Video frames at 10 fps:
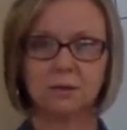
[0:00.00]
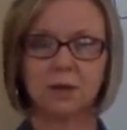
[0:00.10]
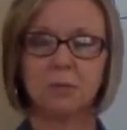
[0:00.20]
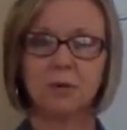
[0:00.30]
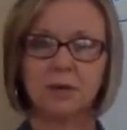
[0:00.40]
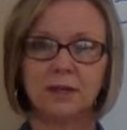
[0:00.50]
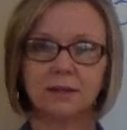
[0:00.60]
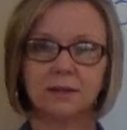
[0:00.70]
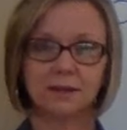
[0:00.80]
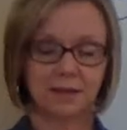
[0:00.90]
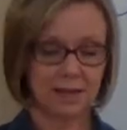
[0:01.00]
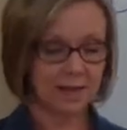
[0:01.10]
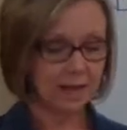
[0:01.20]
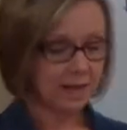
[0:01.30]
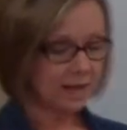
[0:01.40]
Come on in.
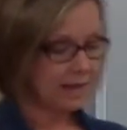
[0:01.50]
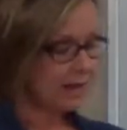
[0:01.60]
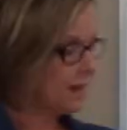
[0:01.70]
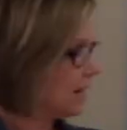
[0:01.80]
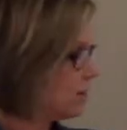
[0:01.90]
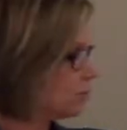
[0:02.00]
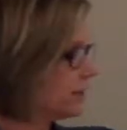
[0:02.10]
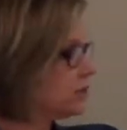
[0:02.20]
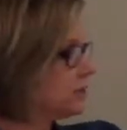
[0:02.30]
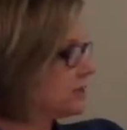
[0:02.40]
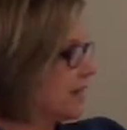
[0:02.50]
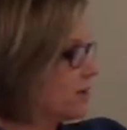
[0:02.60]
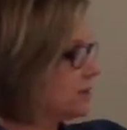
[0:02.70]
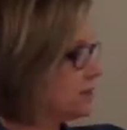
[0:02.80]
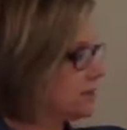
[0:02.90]
He reaches
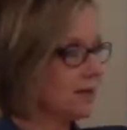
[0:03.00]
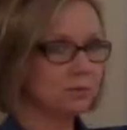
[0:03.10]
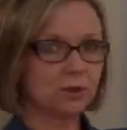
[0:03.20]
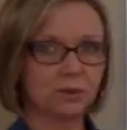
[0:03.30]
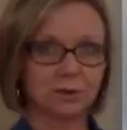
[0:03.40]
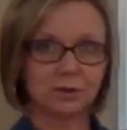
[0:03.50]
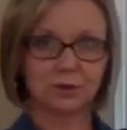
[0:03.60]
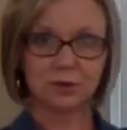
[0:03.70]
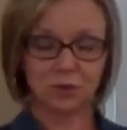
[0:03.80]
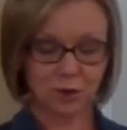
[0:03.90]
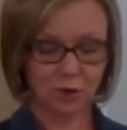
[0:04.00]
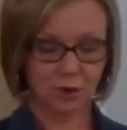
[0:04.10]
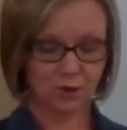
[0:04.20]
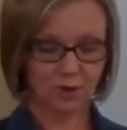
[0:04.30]
out his scepter to her,